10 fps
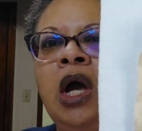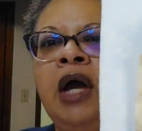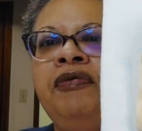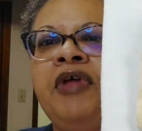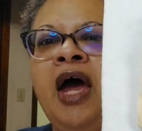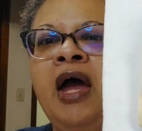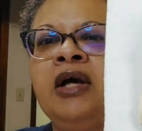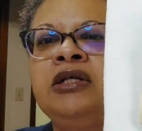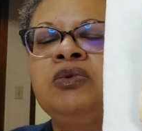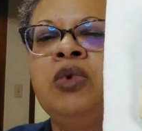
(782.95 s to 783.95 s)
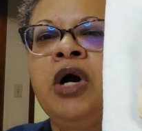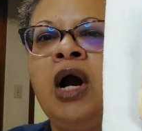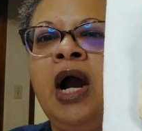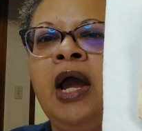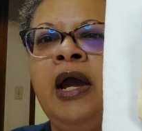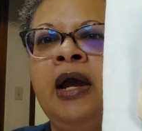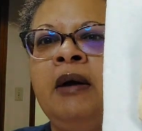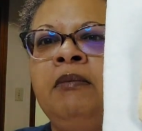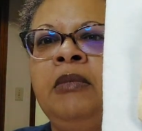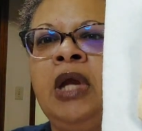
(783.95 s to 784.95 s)
And that is where I
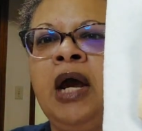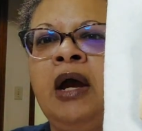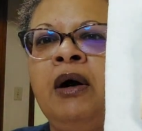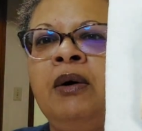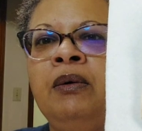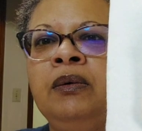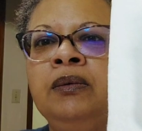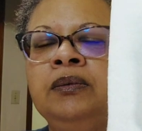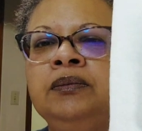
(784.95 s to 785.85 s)
am now.